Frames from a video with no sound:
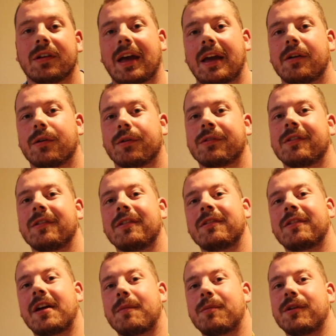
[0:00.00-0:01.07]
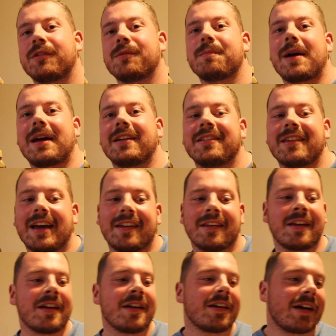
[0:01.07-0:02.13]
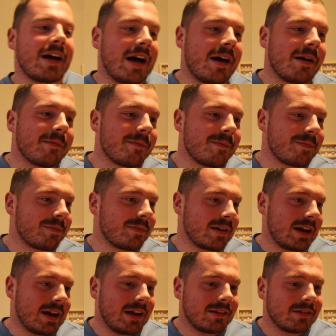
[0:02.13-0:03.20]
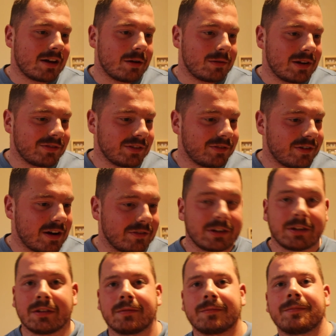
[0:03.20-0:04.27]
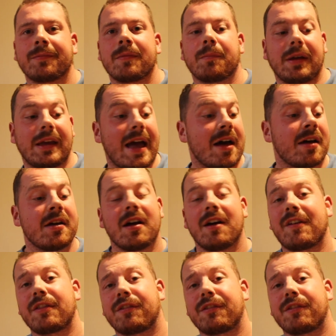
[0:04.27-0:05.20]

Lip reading: get yours, Cerberus, Paddy 10, and I'll love you forever. But yeah, event